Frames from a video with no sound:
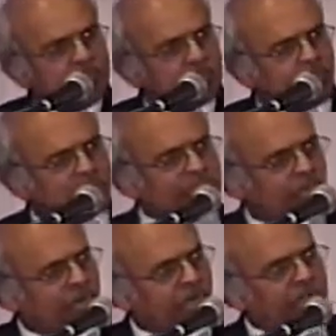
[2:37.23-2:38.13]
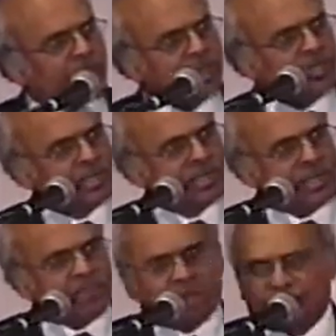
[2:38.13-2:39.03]
from the story
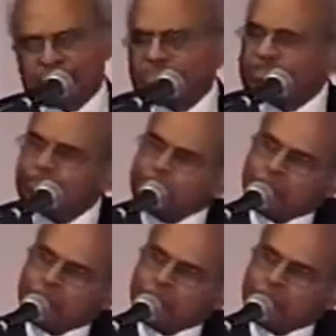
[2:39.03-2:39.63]
of Moses?